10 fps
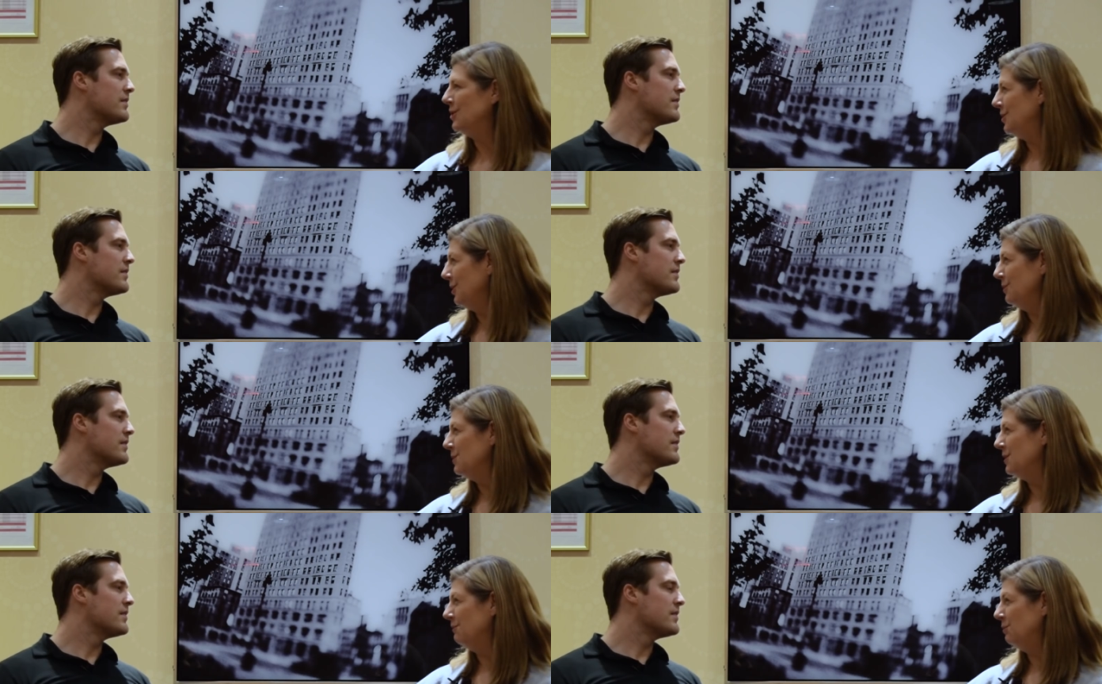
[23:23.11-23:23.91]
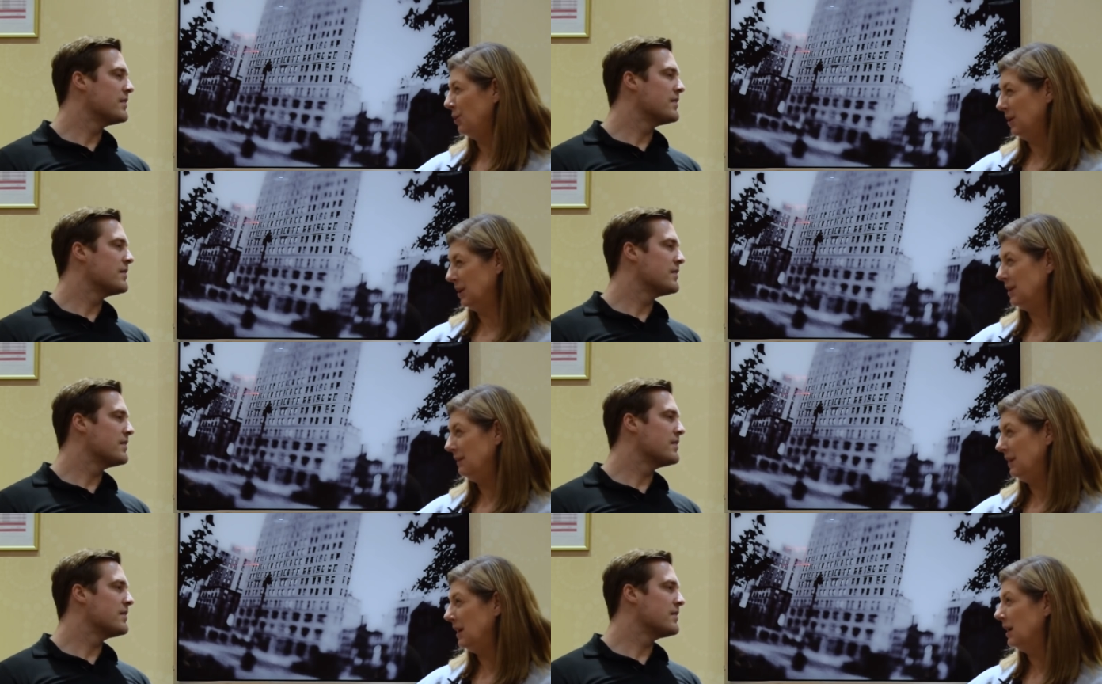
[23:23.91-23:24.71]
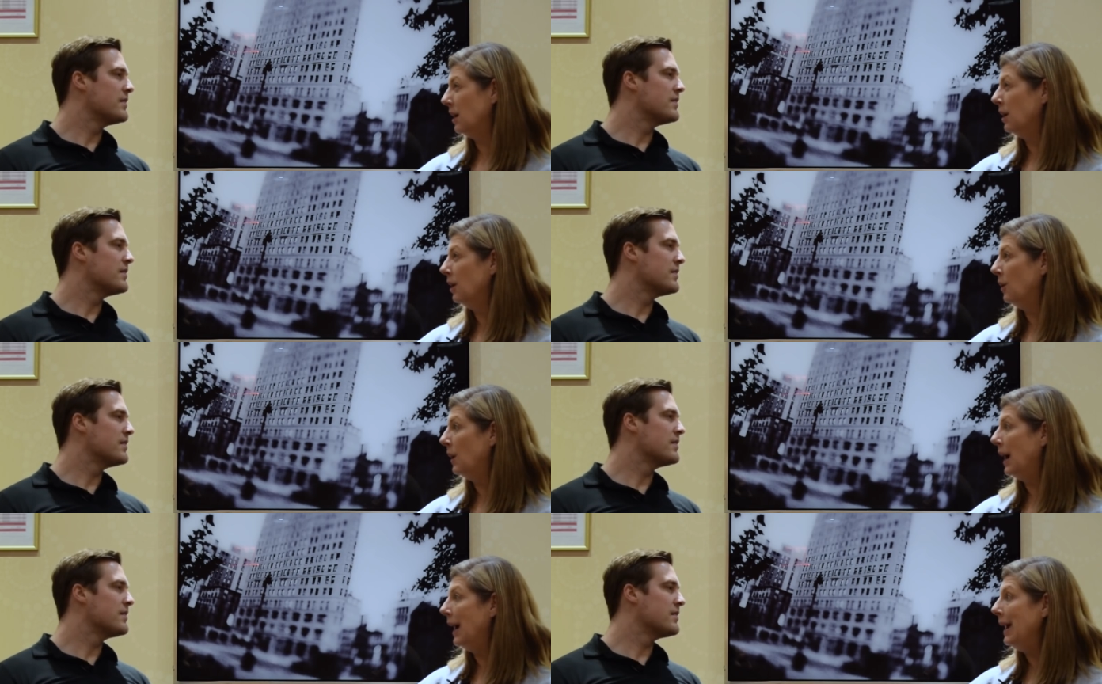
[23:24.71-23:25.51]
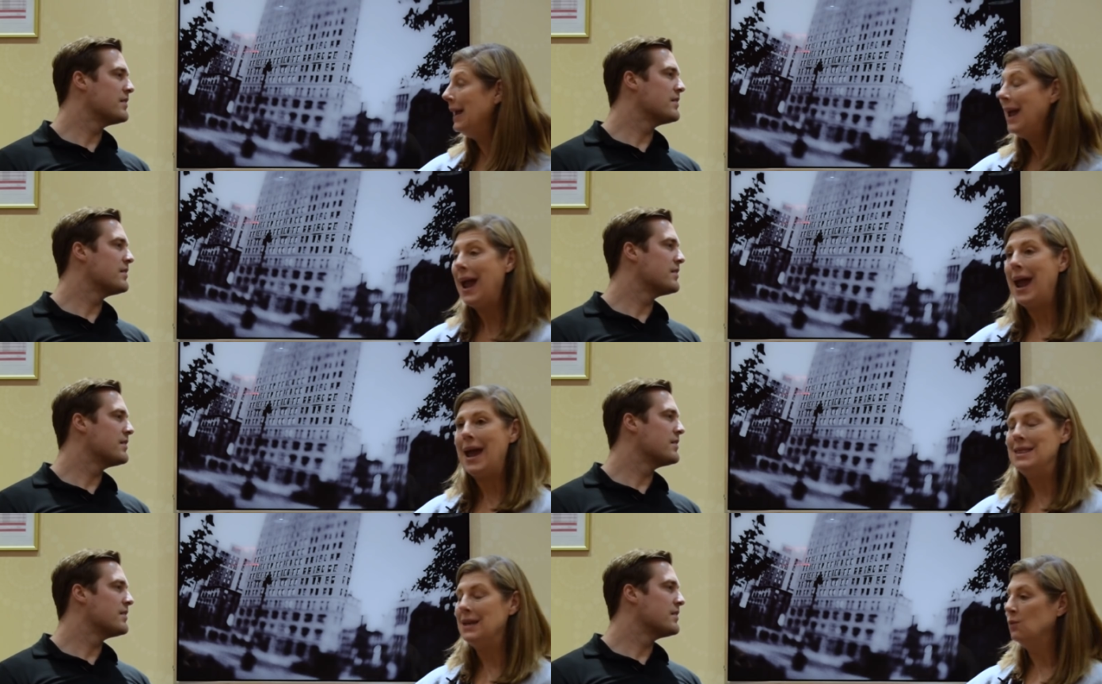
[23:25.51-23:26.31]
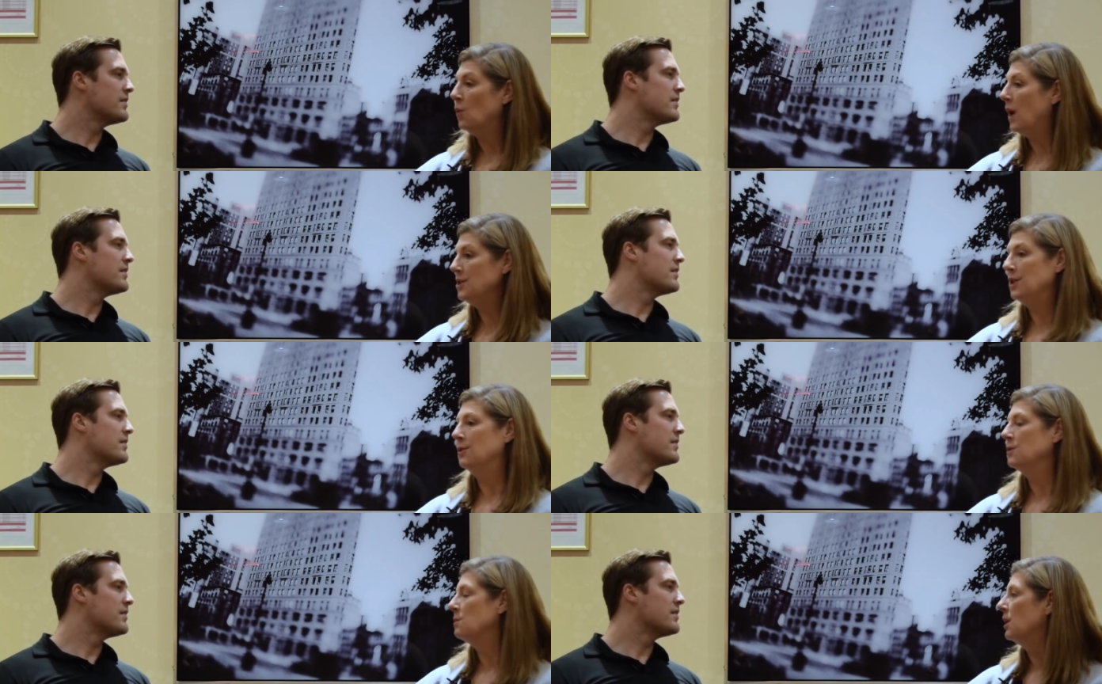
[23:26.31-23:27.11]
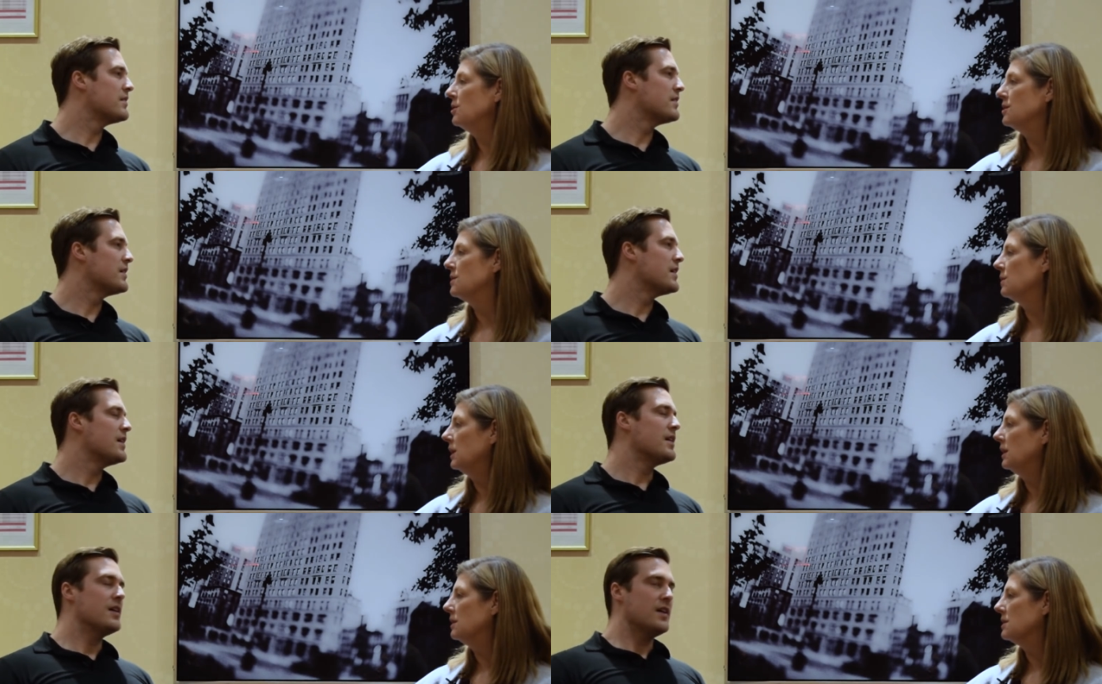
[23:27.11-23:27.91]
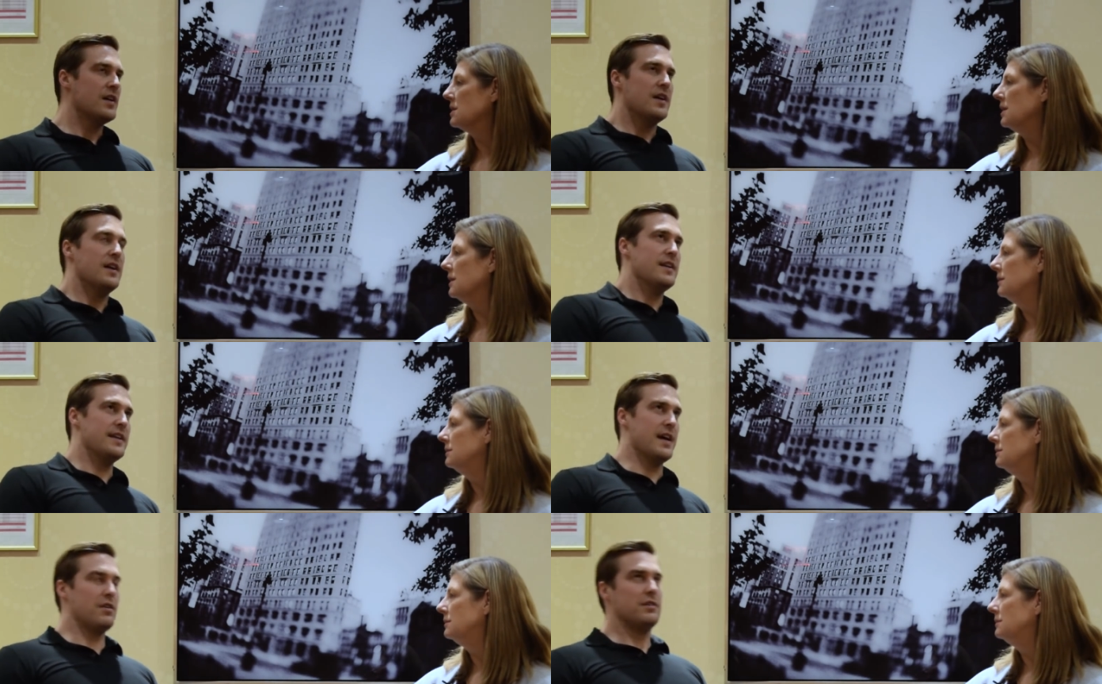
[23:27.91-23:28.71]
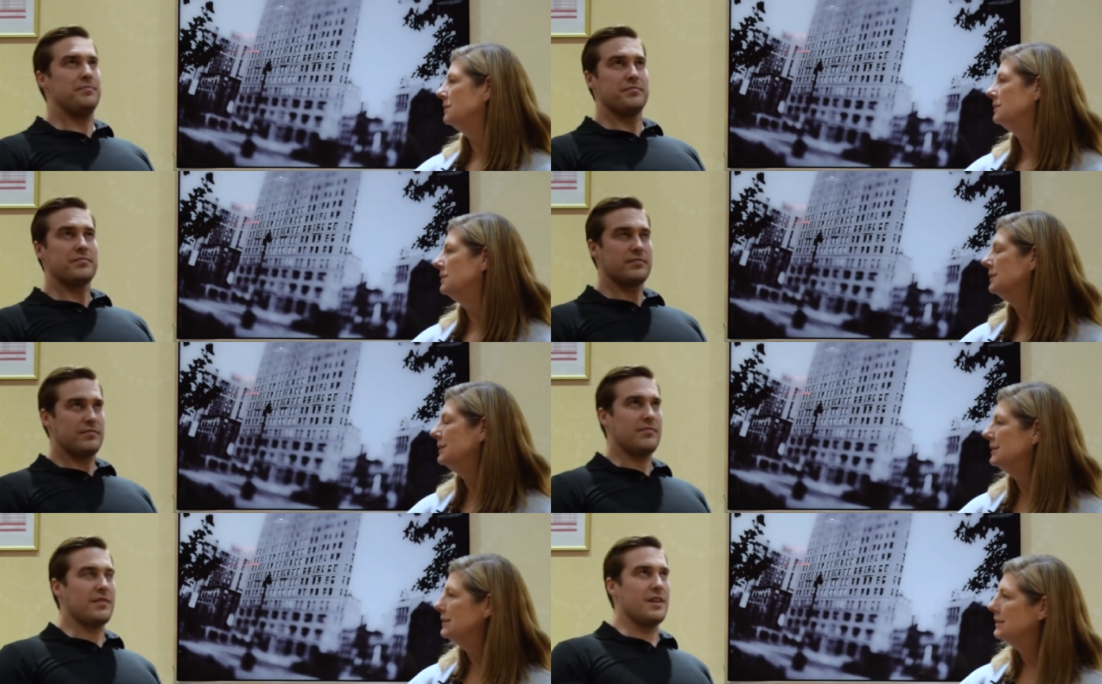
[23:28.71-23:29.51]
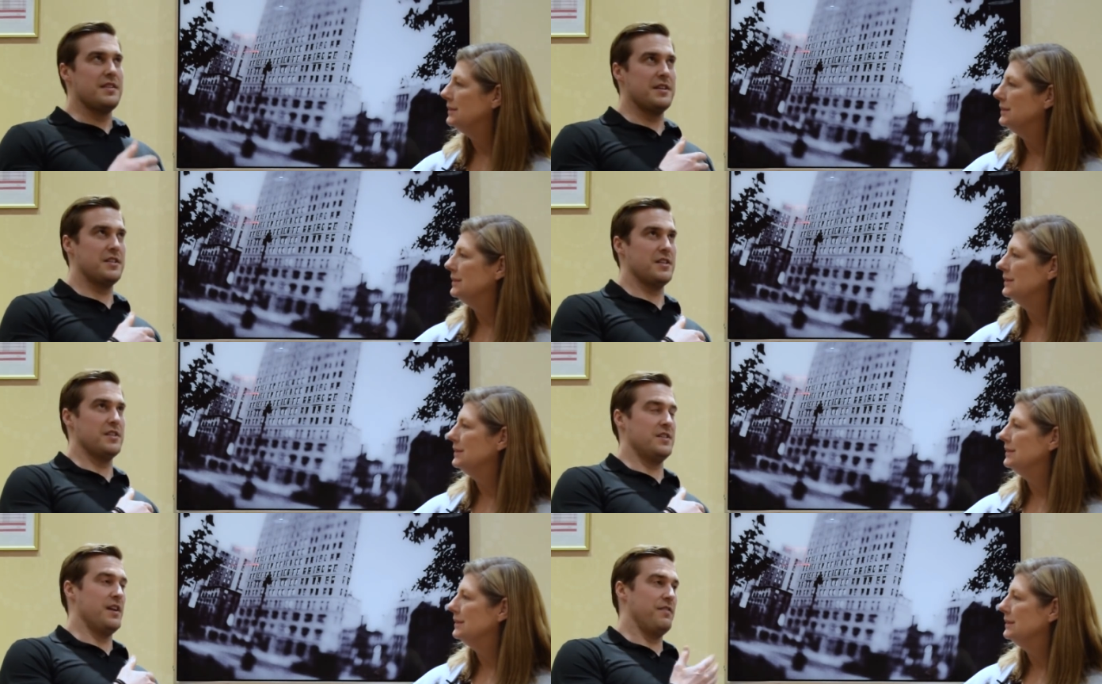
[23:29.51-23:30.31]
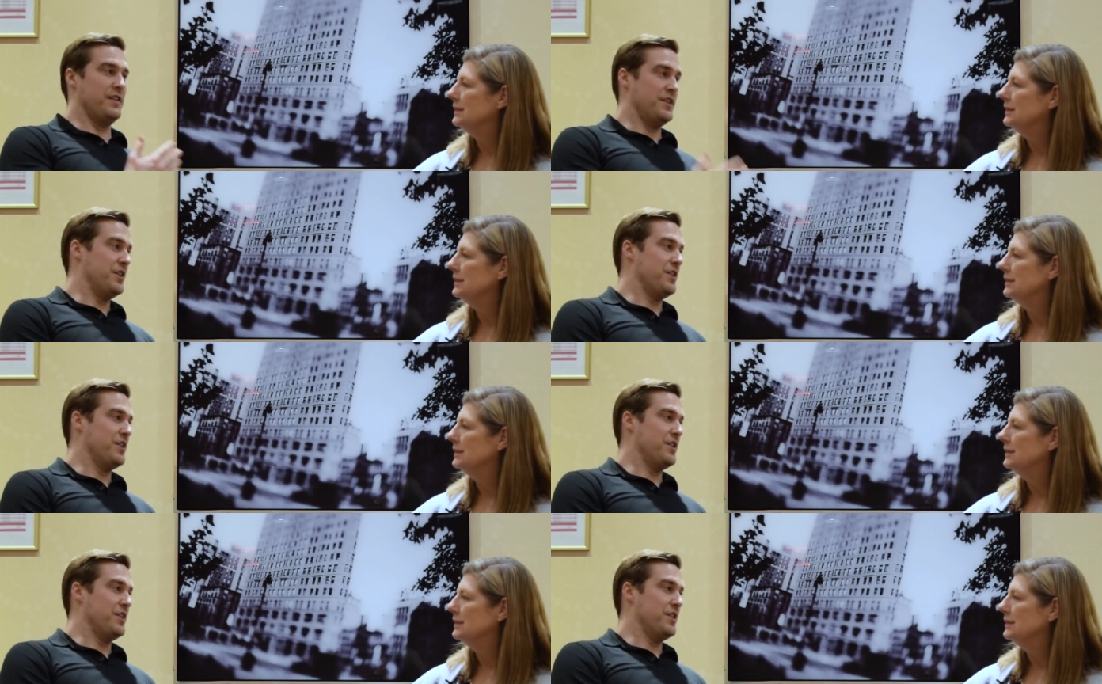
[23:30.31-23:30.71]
Speaker 1: in terms of productivity and ROI, and then watching those margins really closely.
Speaker 2: Now, this is definitely to